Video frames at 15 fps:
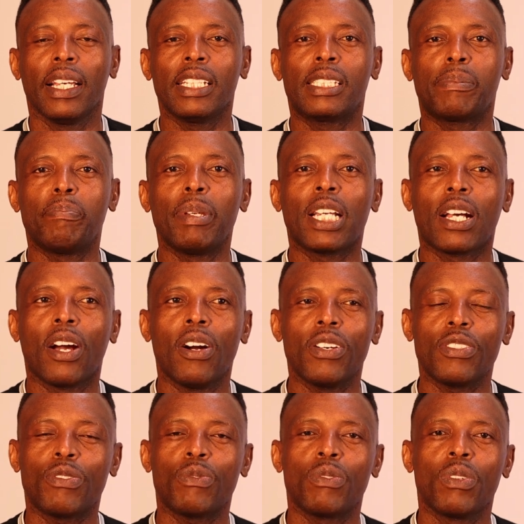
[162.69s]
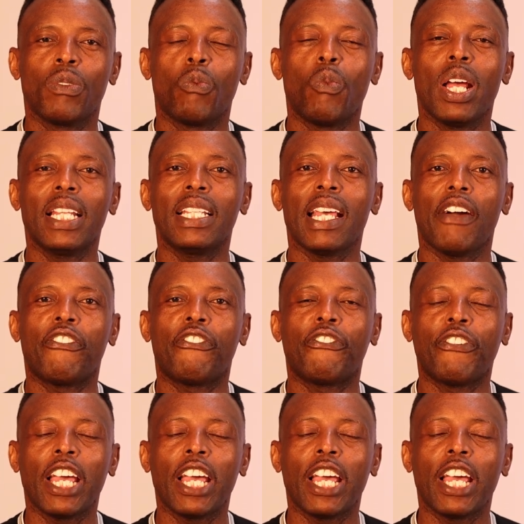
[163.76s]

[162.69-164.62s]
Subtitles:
it's because when they are